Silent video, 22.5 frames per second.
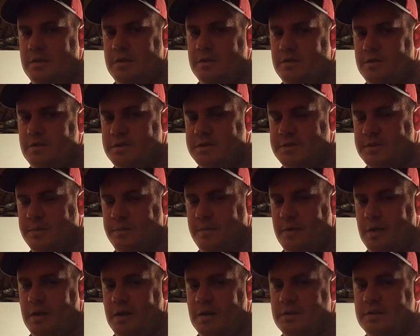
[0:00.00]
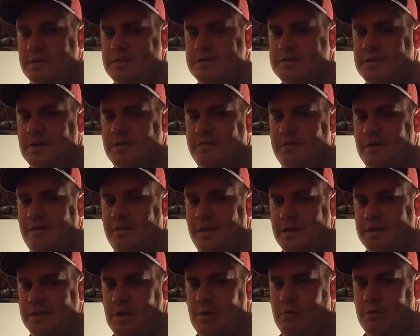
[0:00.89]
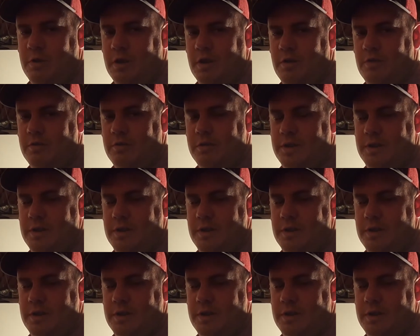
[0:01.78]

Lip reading: due to some stuff I've had going on